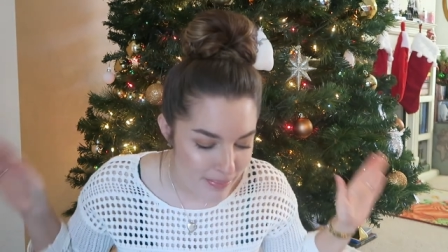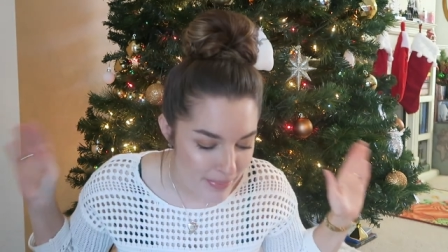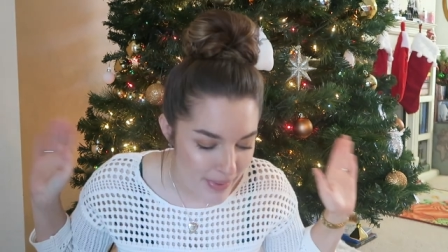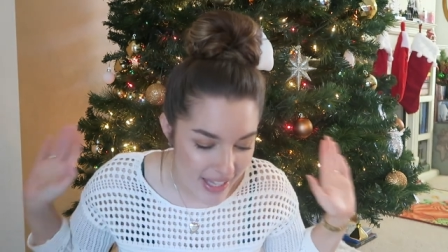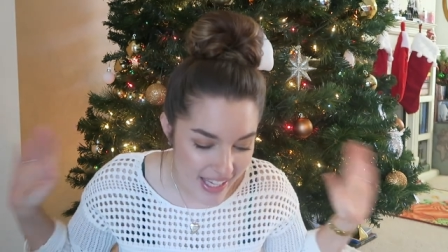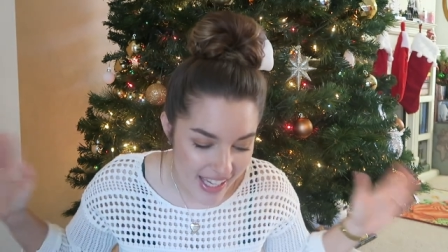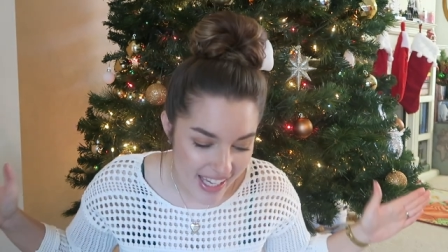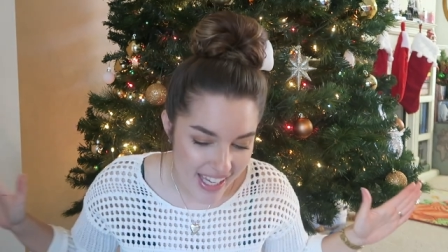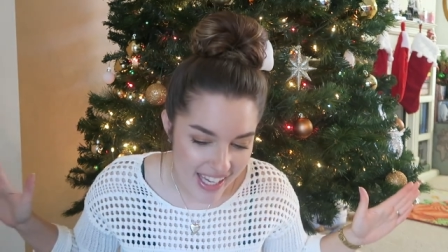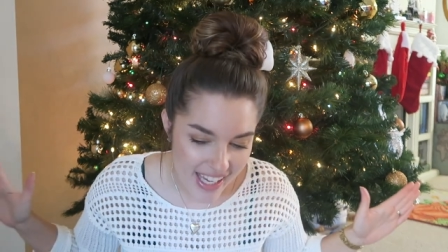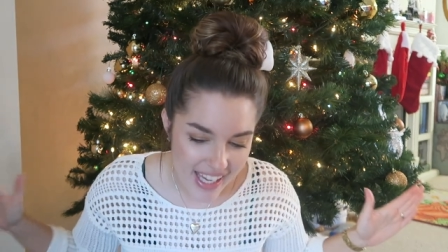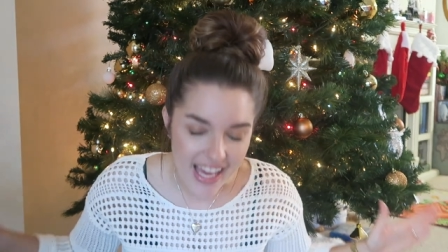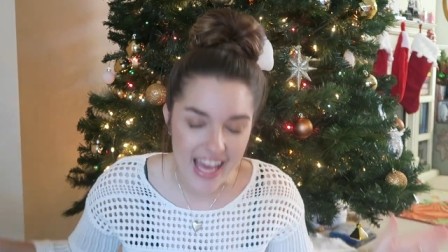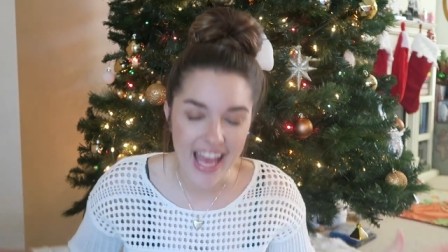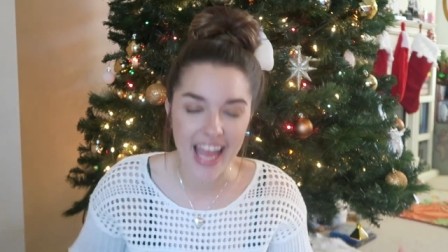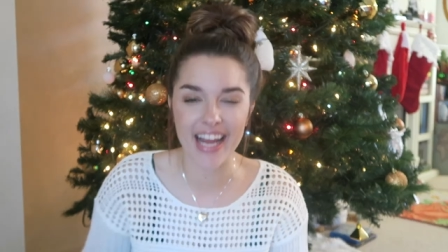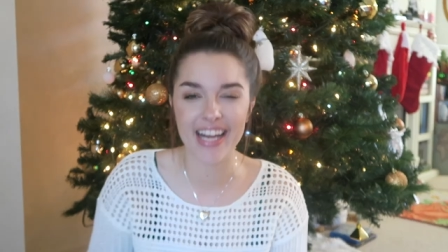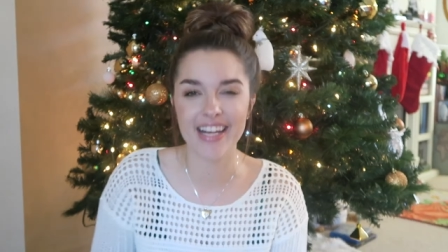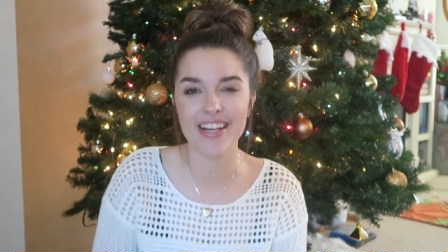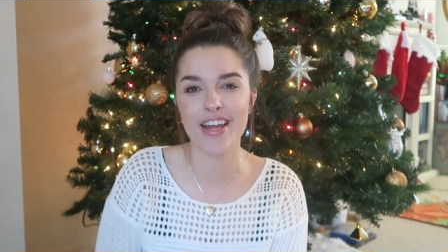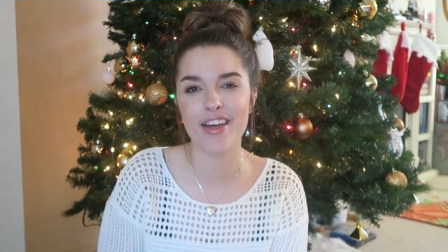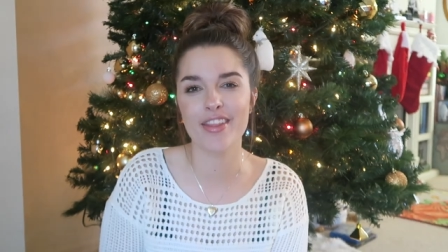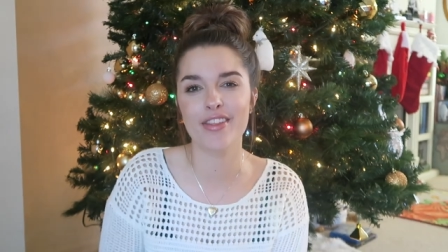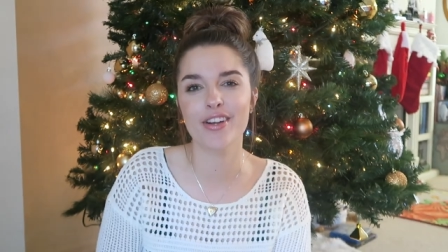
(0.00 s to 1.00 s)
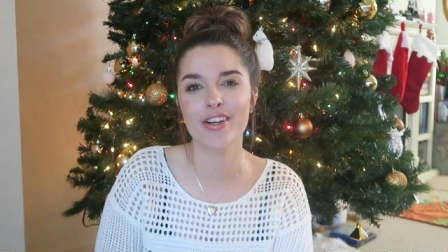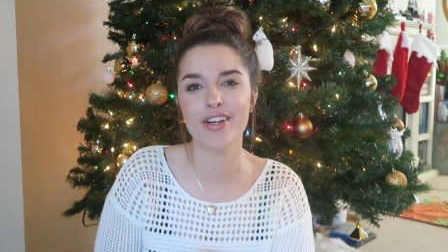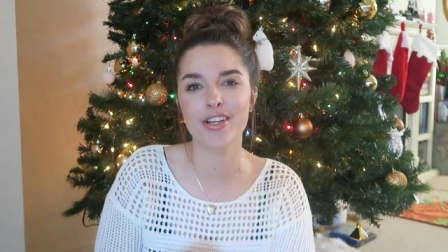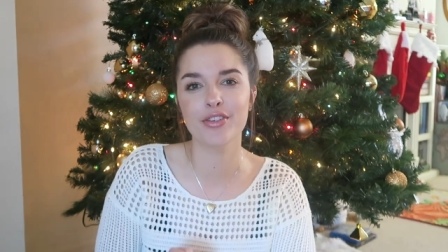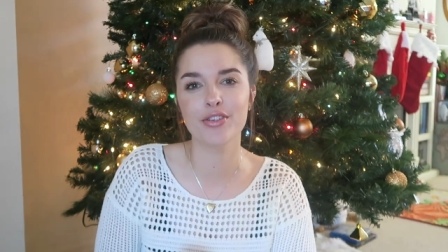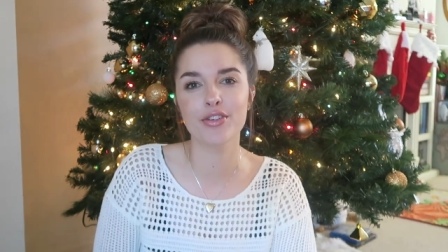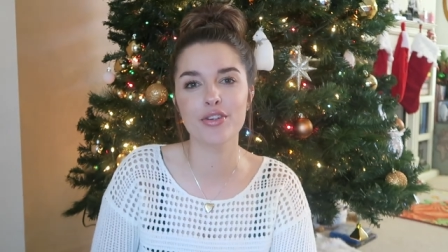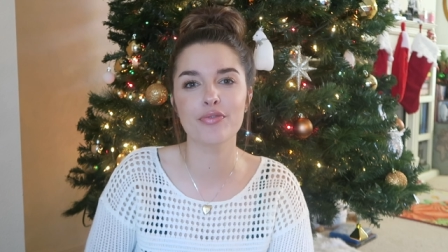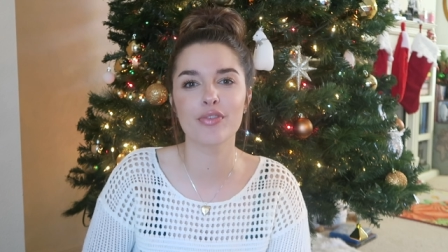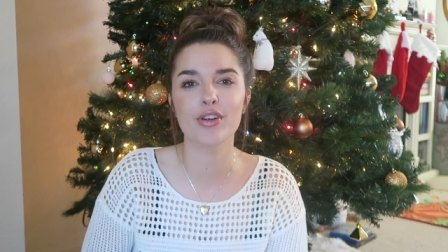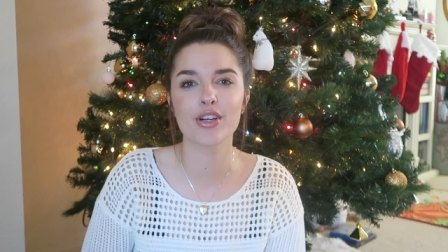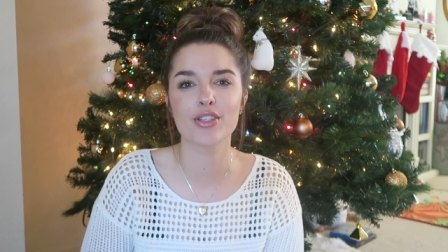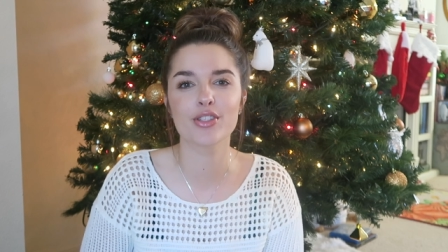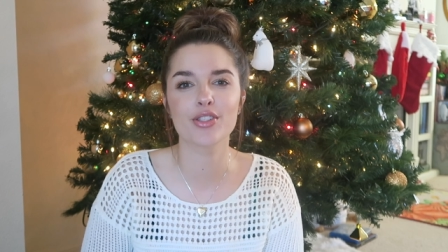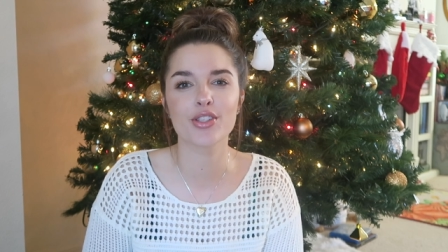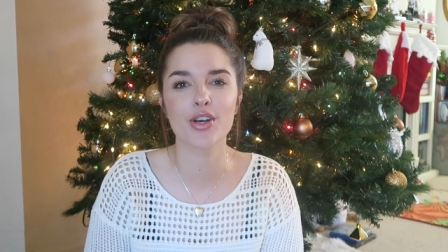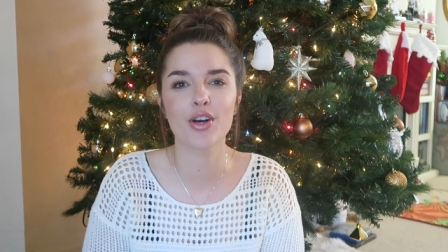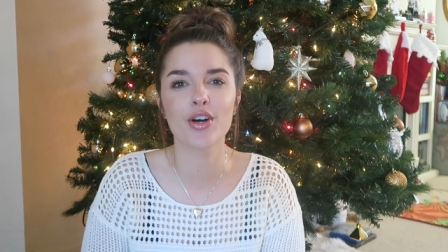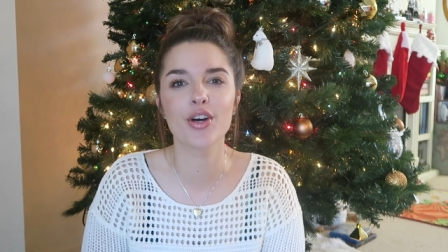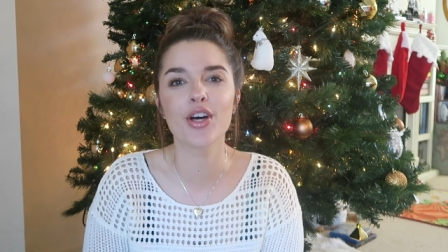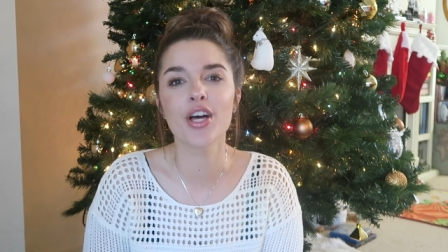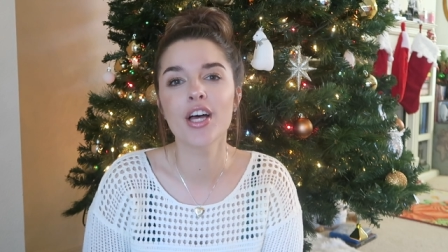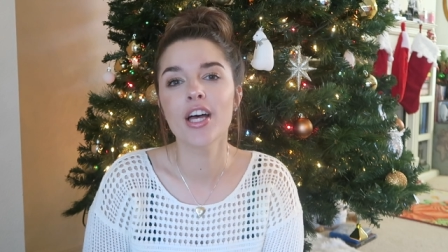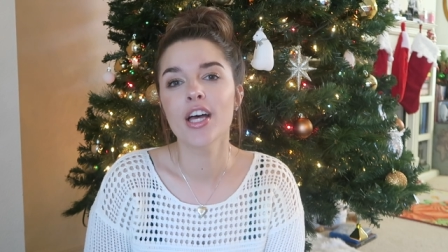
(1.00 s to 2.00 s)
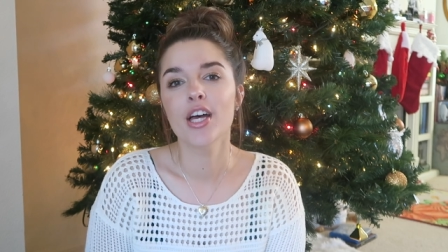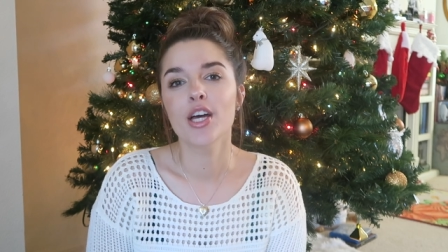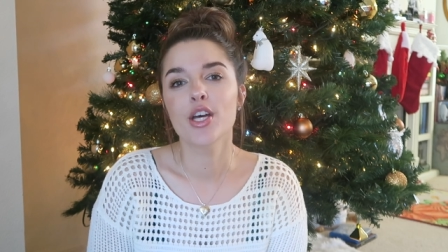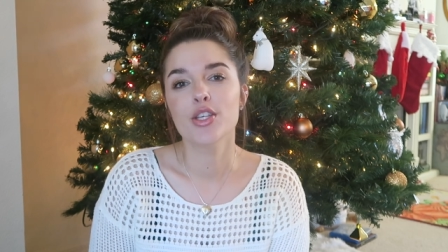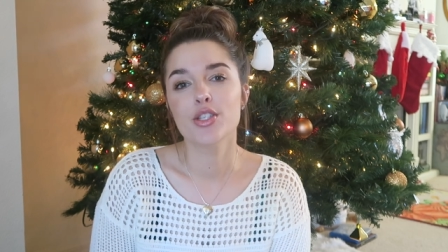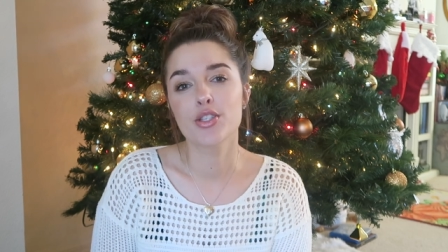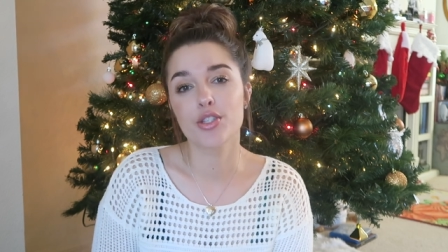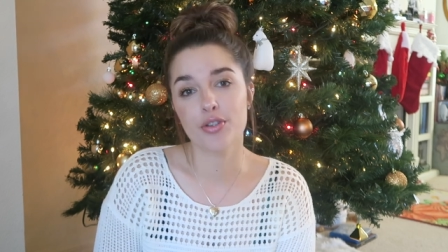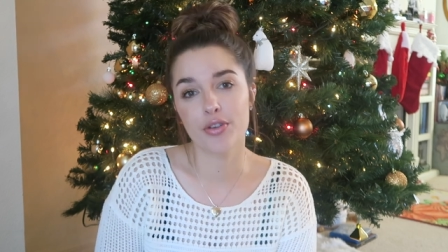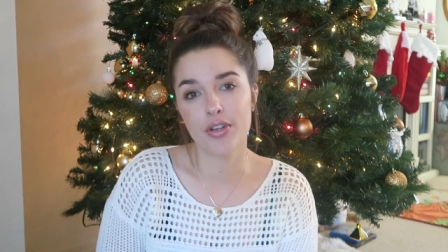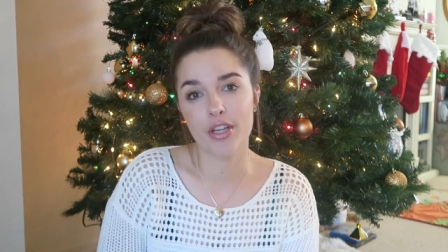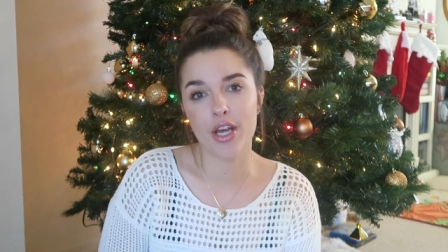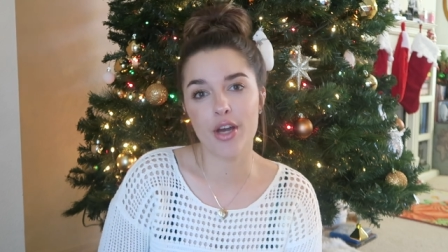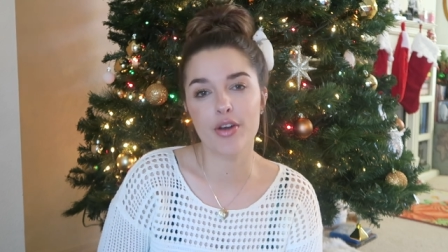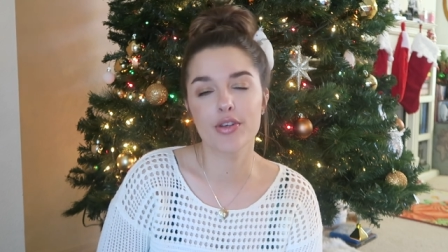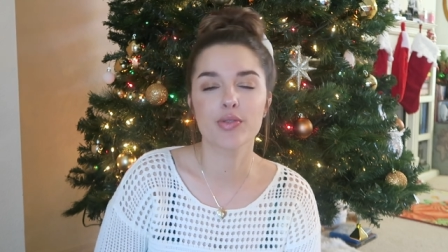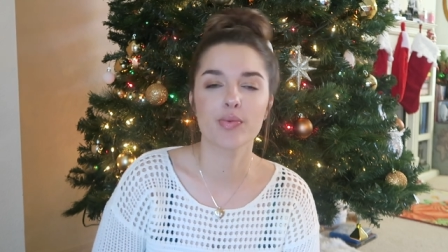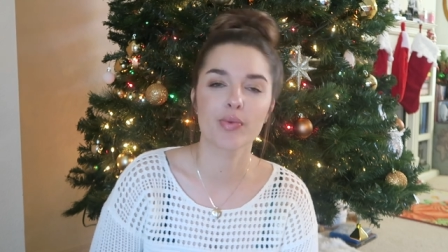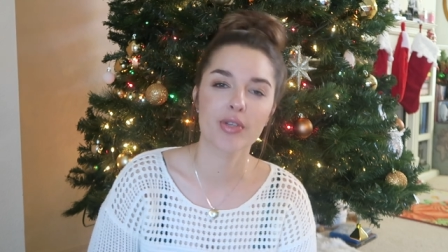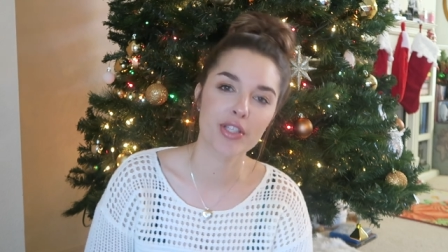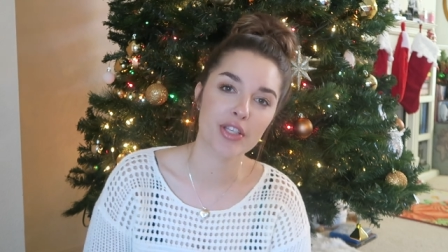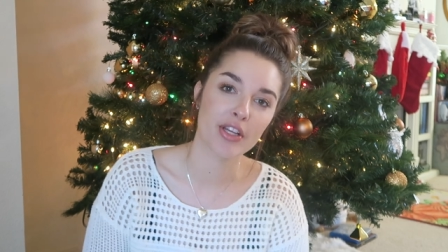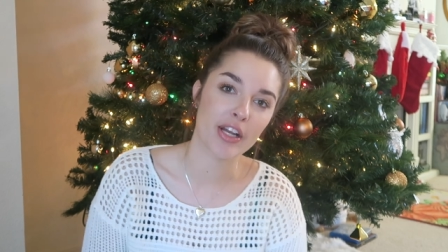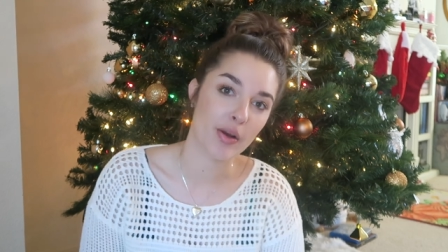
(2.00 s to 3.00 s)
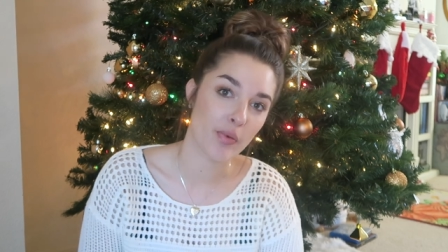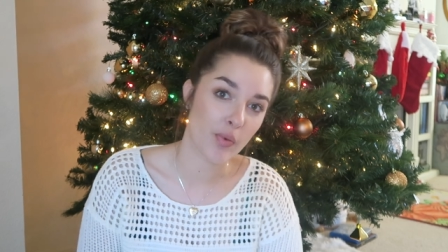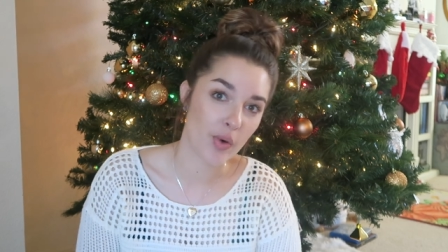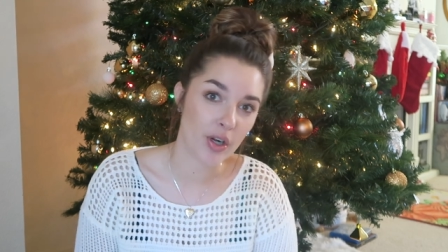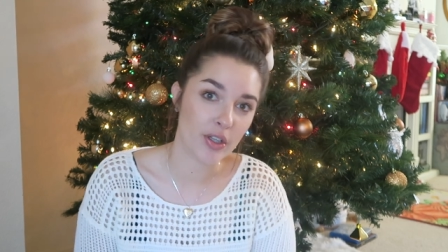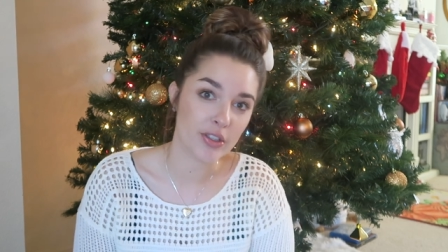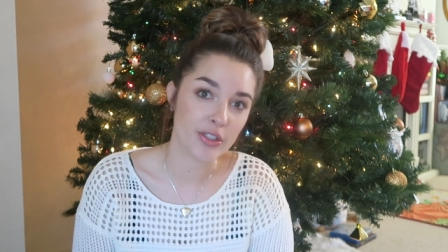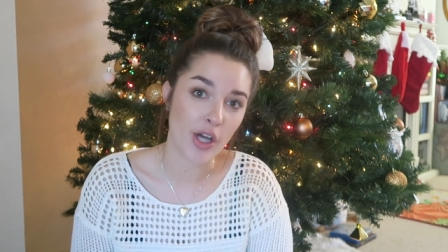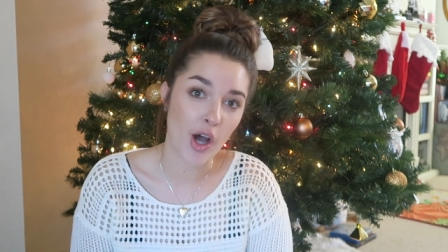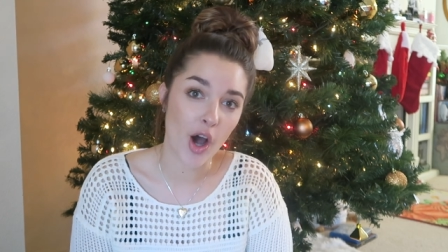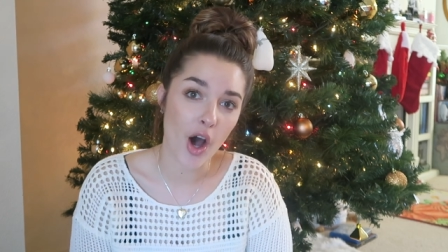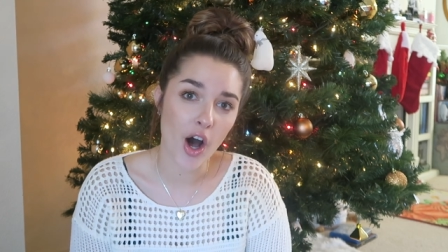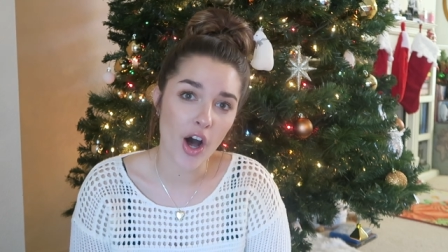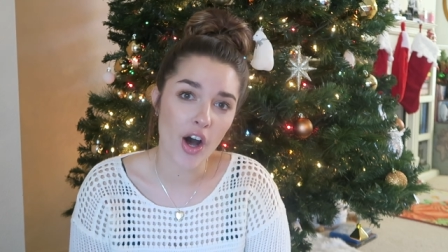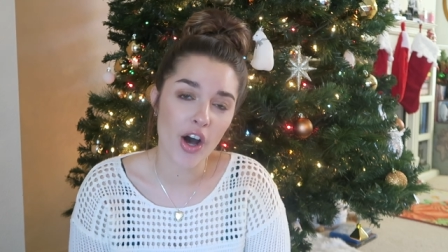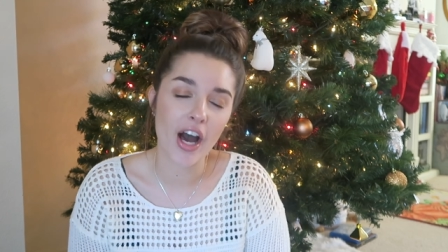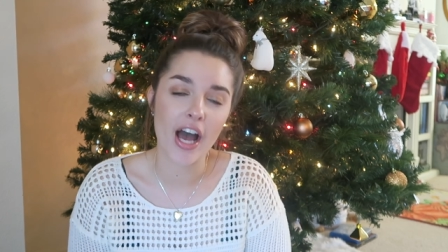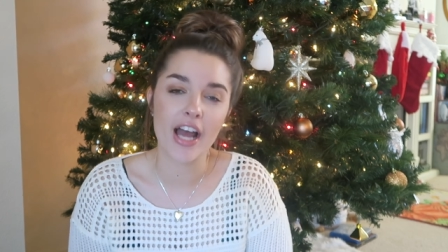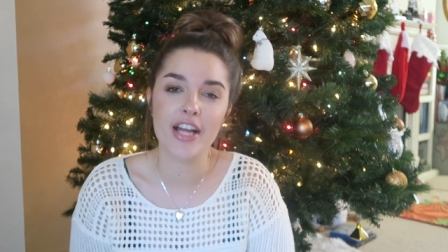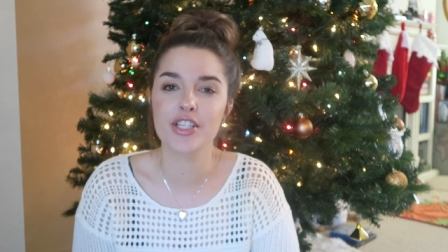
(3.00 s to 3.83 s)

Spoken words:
be another Universal Studios Wizarding World haul.